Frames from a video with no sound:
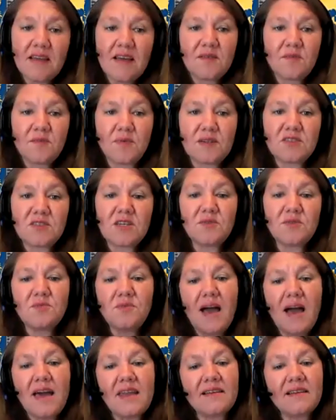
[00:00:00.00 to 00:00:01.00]
was she
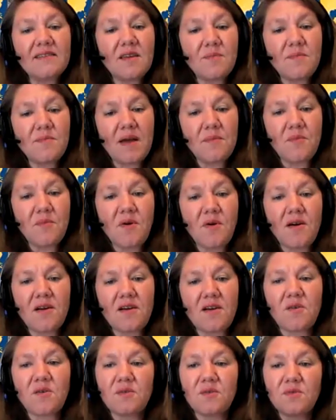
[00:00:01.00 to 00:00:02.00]
writing the
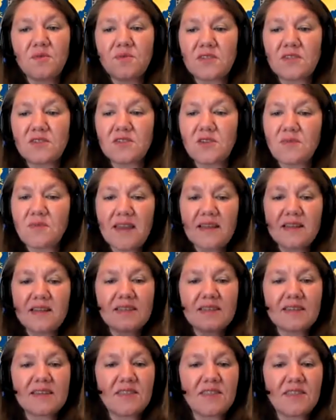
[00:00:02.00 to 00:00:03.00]
memoir or did you write it
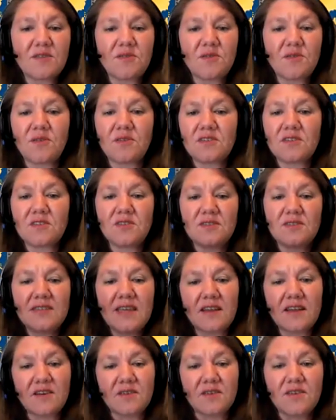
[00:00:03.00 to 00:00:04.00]
together or did you
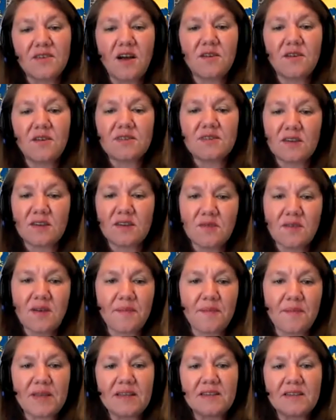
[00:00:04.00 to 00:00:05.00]
take her notes and
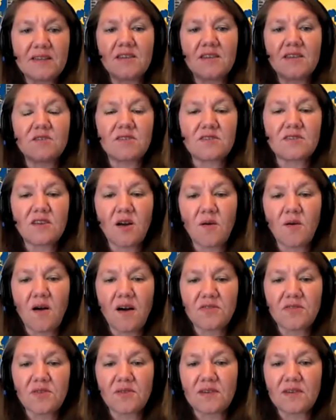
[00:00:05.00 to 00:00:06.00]
i mean because i know she's
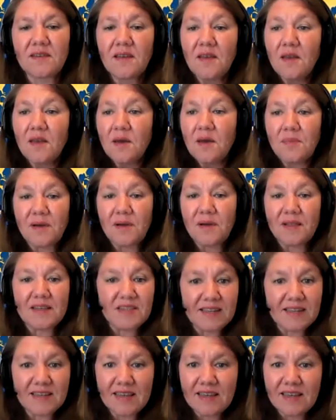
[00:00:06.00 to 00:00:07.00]
co-author and billie
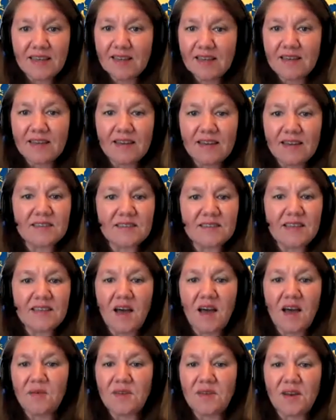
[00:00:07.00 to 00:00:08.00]
jean king is
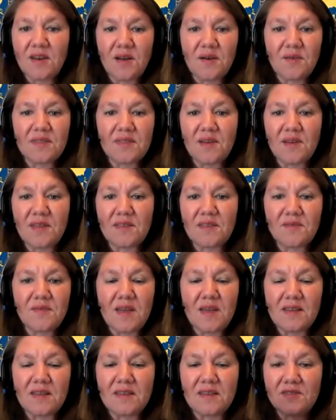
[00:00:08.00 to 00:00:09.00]
uh, you know in the, in the
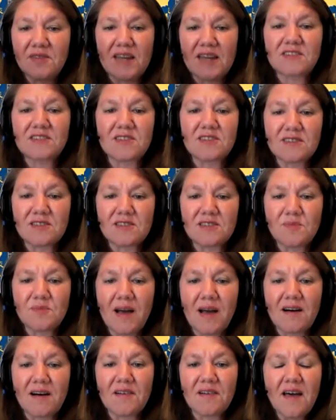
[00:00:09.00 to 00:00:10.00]
introductions as
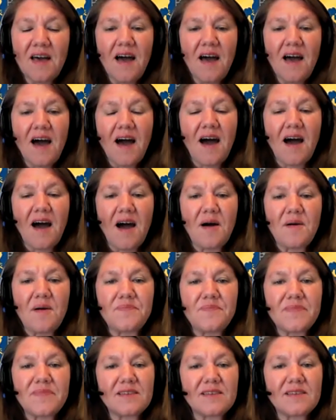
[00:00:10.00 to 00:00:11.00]
well
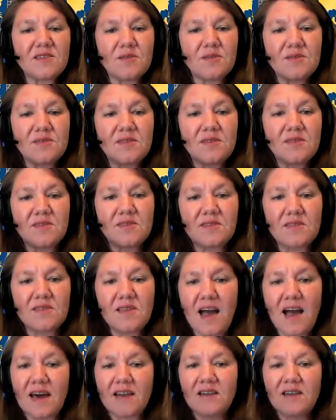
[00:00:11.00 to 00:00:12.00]
um, so
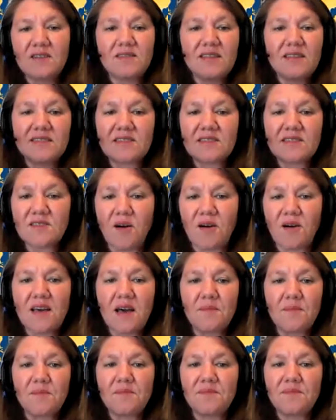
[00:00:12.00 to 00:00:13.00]
how did this all
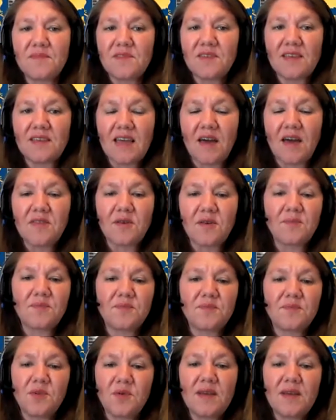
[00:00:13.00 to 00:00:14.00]
come together
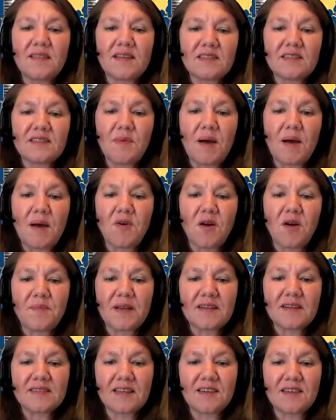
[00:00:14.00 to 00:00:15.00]
doing this memoir
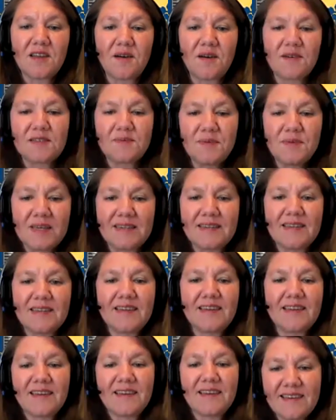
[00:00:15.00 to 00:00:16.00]
because i know it's been
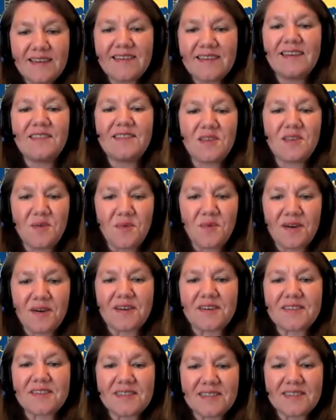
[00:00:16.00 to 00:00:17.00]
in the
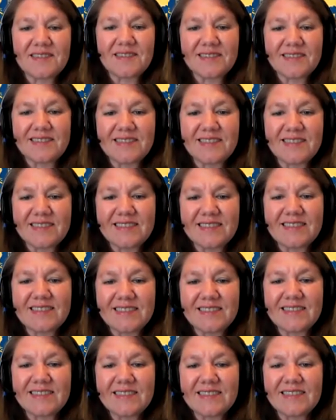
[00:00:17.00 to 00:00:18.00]
works well,